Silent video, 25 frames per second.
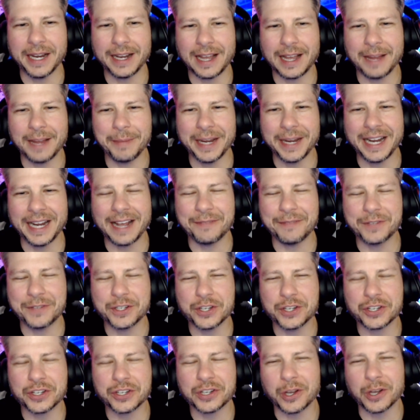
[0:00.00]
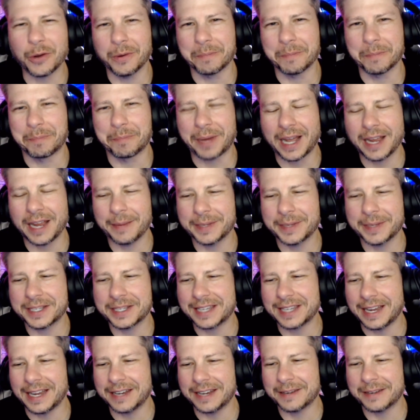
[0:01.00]
I might have to just go and buy them and
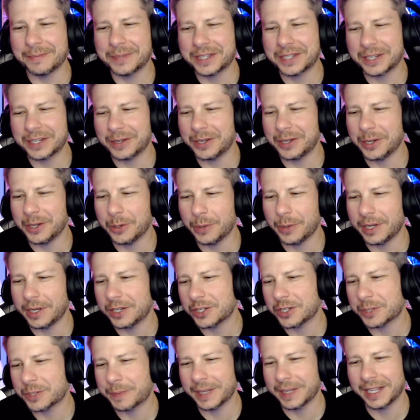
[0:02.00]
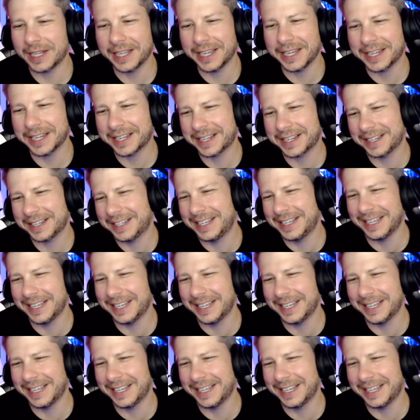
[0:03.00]
send them to you and just be like,